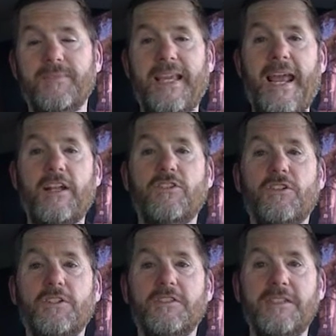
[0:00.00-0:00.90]

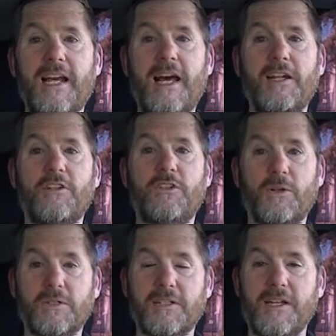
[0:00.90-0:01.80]
cancer is not a
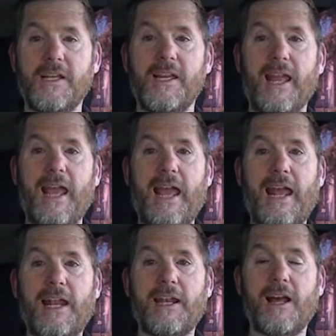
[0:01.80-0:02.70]
joke.
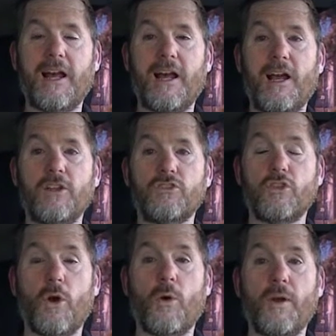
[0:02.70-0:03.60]
And uh,
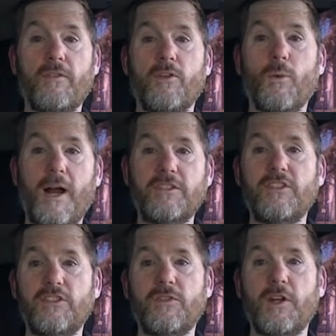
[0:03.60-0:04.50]
so if you're watching
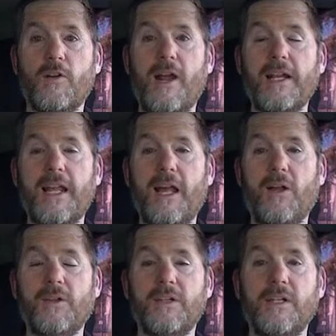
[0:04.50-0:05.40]
this video right
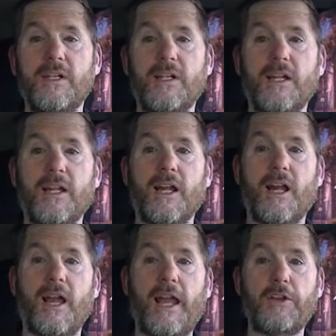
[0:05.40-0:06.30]
now
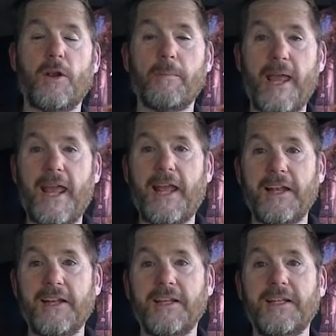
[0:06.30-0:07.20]
and you're a
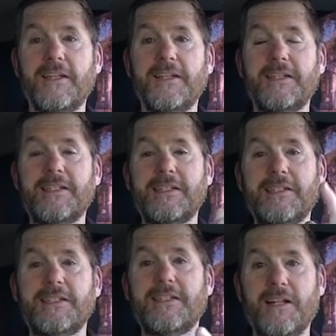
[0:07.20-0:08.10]
man,
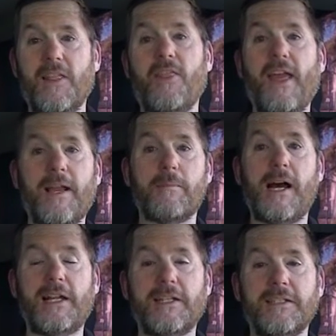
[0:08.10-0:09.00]
think
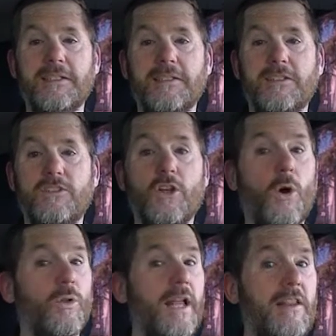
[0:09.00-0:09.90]
about it.
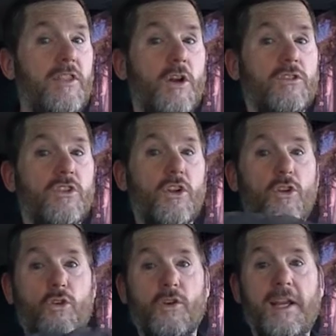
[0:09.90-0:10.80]
Don't let those little
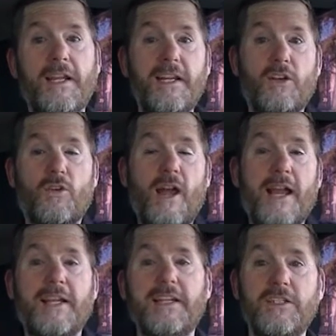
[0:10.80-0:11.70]
crickety
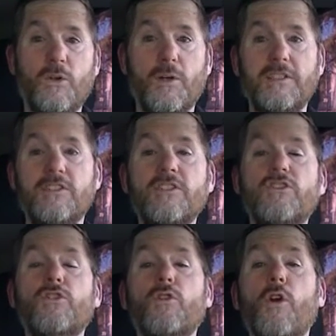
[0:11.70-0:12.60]
crackety noises,
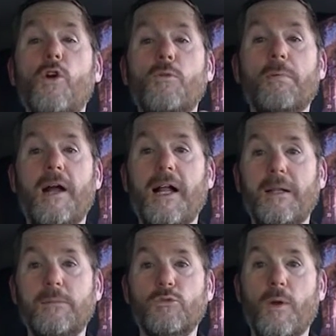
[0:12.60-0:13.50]
throat
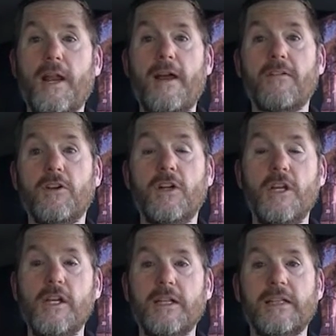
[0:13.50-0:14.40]
problems, whatever,
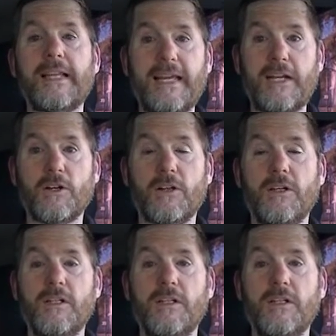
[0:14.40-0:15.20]
linger